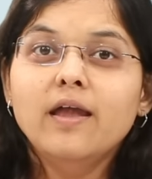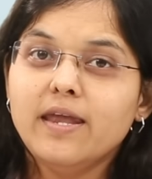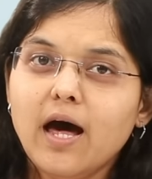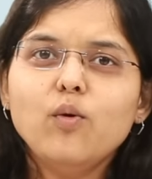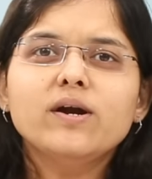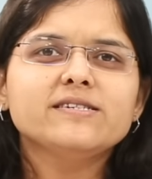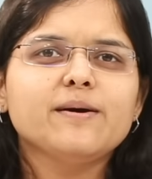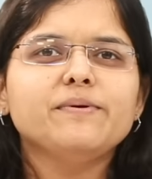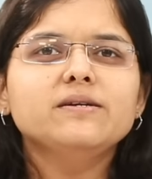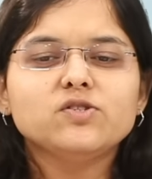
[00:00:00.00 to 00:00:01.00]
Now what has
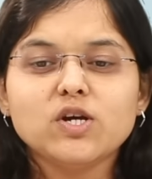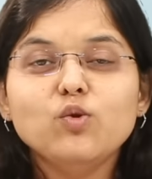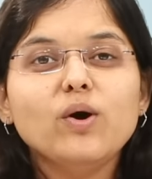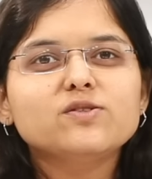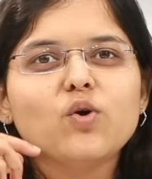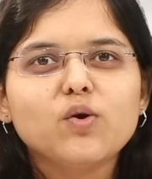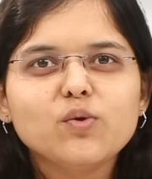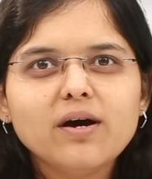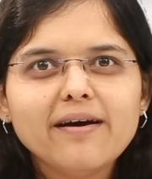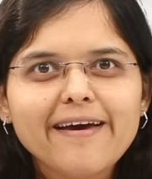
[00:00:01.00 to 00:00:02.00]
happened? Chandu has gone
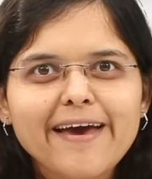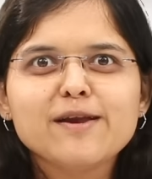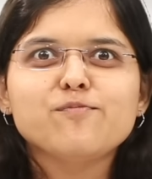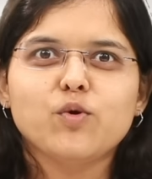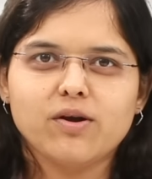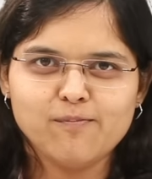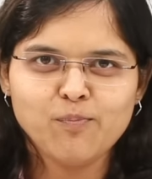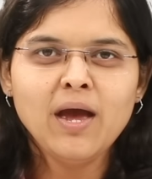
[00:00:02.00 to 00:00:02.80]
to the airport.